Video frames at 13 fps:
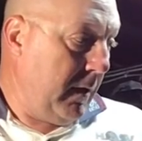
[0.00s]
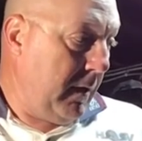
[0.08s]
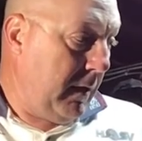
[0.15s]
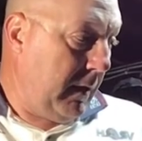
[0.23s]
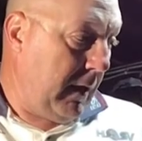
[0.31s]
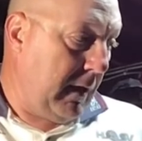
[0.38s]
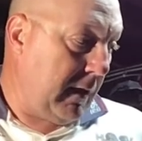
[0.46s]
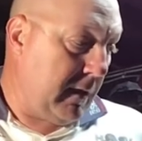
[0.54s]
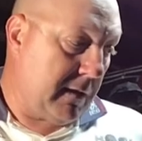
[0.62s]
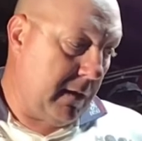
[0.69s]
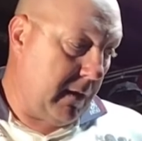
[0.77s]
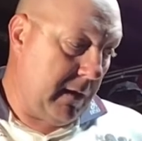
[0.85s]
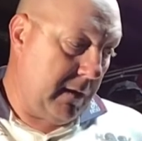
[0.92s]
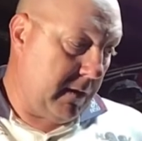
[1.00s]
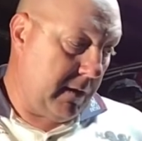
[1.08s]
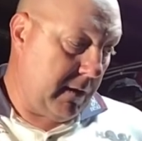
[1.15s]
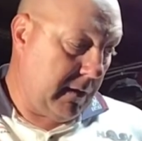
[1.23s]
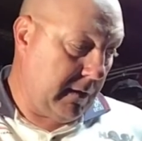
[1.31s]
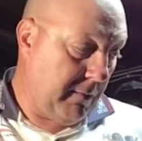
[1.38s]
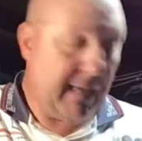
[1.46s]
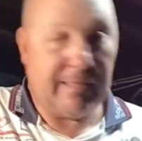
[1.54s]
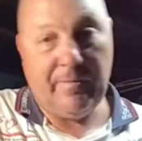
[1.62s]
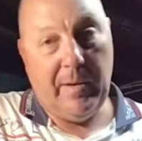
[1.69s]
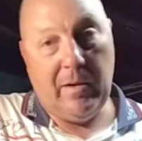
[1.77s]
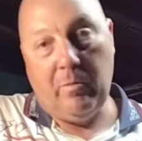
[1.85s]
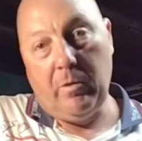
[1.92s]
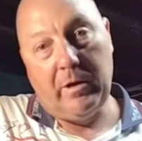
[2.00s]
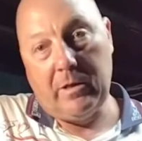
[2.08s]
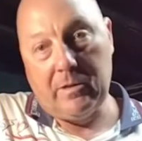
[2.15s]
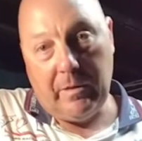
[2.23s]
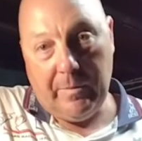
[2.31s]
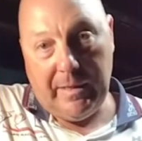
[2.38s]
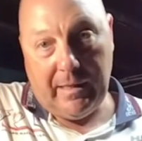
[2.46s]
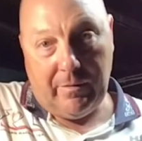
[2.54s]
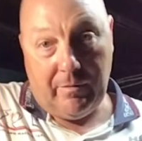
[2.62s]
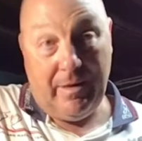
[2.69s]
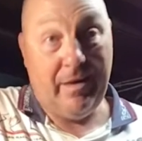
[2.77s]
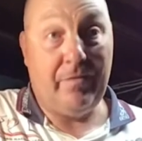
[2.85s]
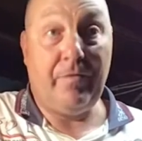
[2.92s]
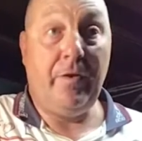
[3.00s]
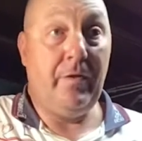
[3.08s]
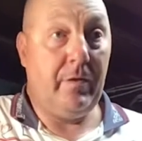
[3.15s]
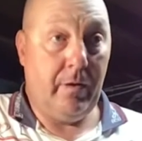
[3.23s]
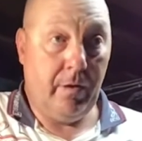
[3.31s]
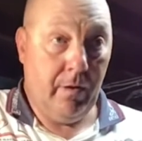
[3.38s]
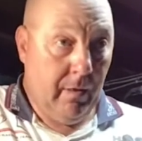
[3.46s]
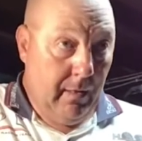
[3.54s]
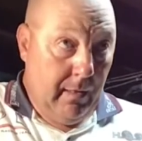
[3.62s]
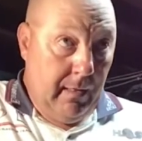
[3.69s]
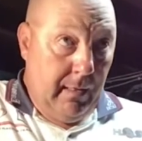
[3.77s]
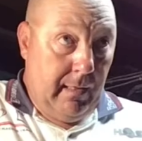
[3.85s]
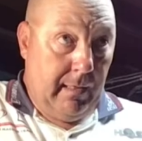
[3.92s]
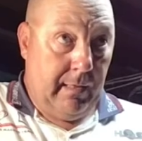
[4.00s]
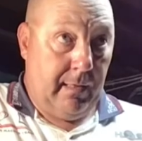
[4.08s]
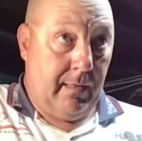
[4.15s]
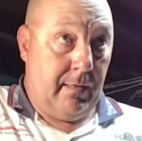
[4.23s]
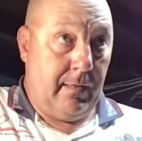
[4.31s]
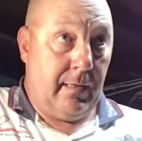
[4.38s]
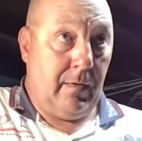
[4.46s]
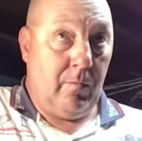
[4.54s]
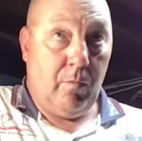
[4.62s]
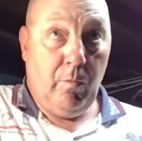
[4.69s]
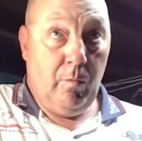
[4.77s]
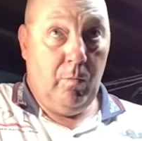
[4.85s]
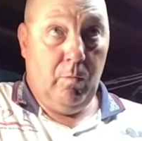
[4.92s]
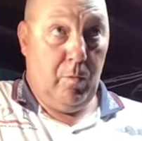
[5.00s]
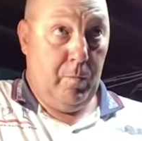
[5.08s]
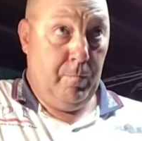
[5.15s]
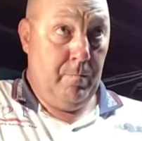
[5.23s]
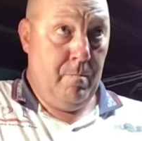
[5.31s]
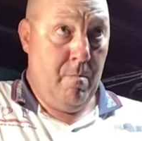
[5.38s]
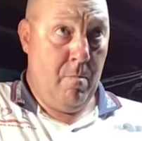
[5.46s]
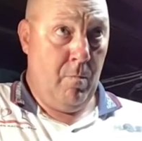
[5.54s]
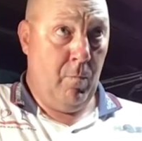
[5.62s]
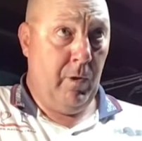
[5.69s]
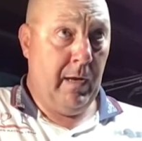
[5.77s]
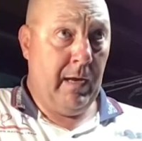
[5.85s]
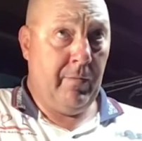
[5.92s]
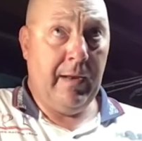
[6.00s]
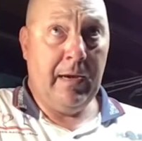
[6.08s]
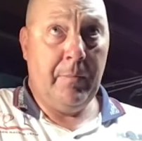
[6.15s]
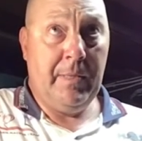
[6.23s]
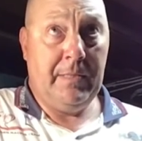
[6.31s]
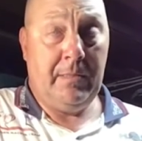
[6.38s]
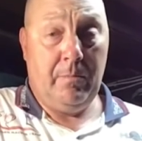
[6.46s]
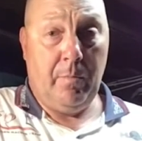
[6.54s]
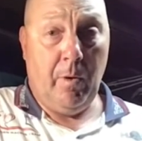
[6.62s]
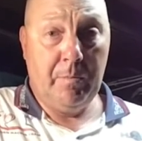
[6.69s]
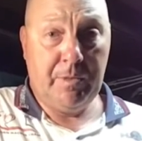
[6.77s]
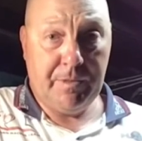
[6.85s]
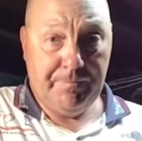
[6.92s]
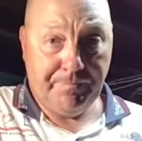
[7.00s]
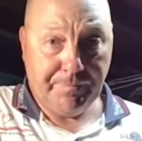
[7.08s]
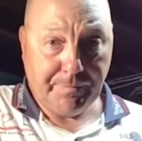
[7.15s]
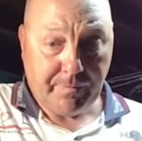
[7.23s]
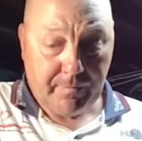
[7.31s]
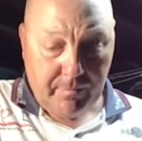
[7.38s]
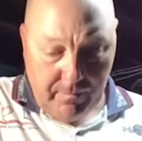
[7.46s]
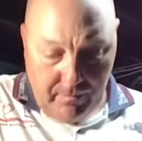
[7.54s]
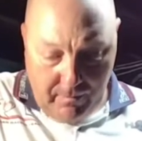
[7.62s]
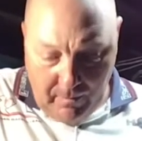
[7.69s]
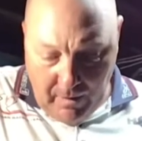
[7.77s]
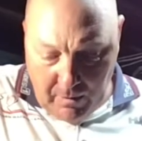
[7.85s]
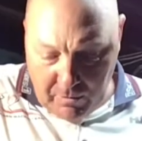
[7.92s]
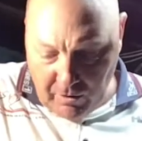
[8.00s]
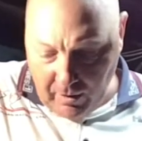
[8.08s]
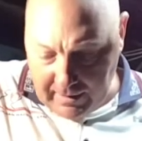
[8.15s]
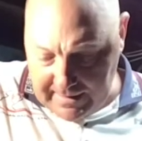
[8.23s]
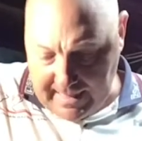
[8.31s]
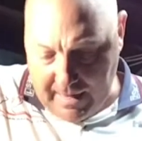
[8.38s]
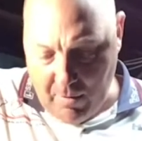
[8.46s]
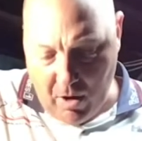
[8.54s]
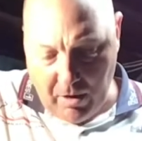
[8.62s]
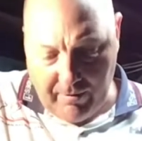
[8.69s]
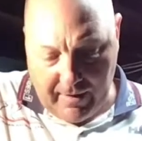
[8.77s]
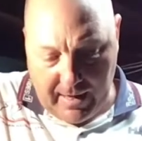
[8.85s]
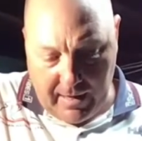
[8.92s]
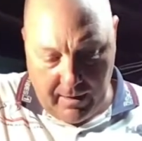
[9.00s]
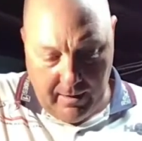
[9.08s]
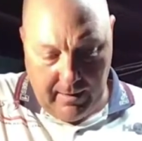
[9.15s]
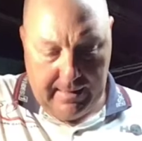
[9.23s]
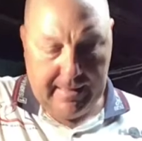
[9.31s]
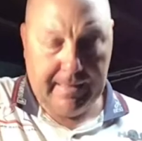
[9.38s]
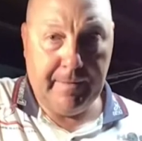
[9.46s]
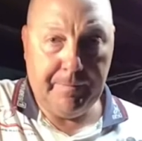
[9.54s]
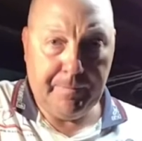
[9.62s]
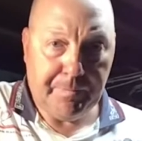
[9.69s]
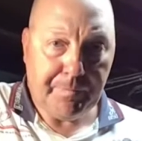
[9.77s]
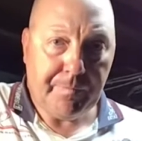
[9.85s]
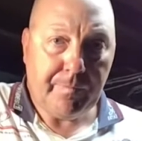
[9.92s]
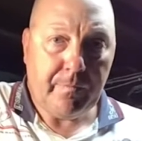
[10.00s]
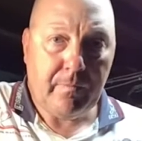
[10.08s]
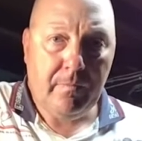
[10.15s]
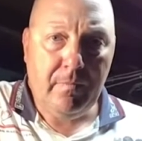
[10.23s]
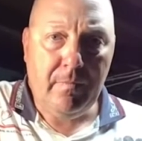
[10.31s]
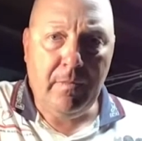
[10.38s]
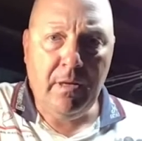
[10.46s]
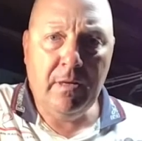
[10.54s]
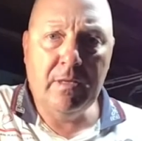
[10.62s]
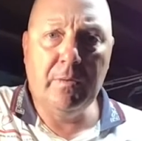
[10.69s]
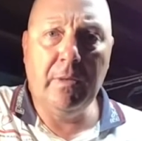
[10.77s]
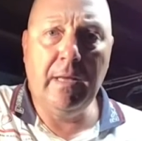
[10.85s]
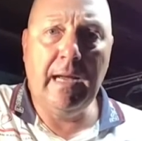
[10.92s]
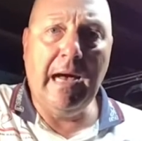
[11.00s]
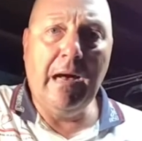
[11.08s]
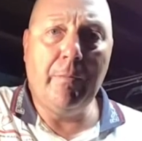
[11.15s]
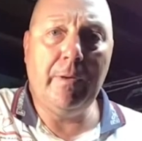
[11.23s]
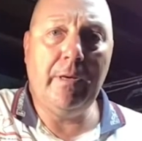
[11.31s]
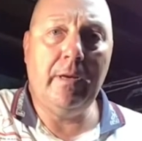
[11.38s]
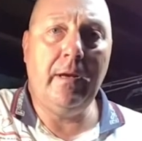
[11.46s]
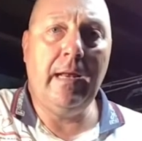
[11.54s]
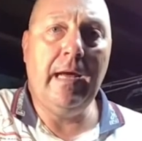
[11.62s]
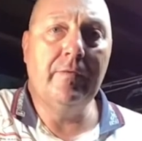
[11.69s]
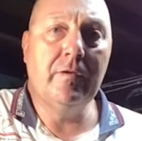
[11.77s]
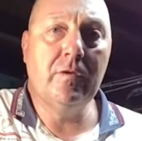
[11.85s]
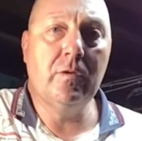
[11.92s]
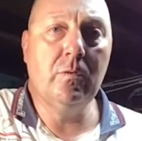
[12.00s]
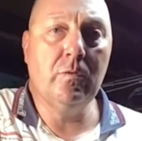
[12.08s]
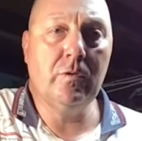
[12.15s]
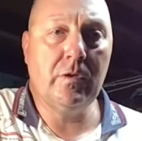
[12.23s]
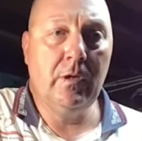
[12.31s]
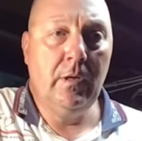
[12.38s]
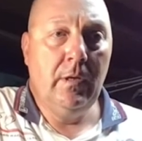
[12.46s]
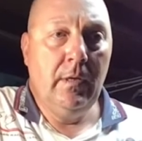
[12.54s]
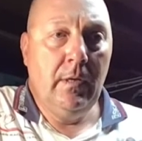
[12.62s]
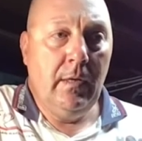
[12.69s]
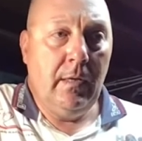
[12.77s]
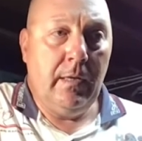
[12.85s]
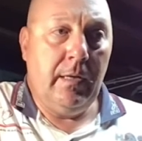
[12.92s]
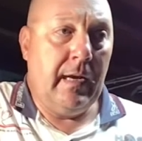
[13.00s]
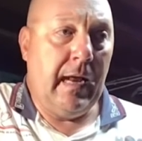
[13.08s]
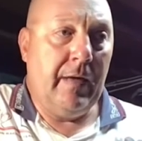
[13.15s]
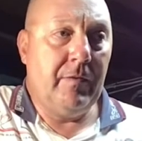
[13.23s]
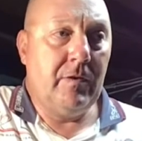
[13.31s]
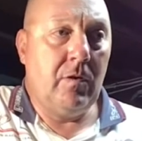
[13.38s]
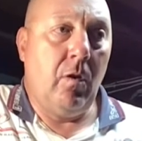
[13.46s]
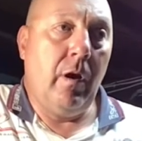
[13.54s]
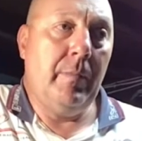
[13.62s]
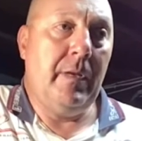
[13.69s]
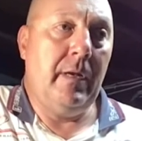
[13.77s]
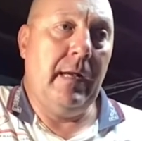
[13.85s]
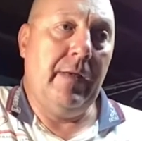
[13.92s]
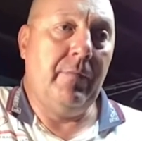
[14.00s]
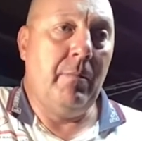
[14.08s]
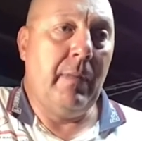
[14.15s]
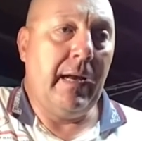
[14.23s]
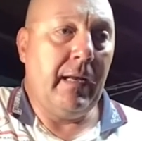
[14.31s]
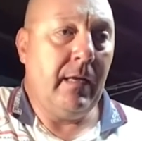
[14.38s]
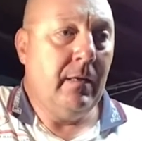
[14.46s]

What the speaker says: You know, there's a massive amount of work that's got to be done on everything, and we'll get around to bits and bobs. I'm trying to stay motivated. It's really hard when you don't have the tools, you don't have the time, you don't have the money,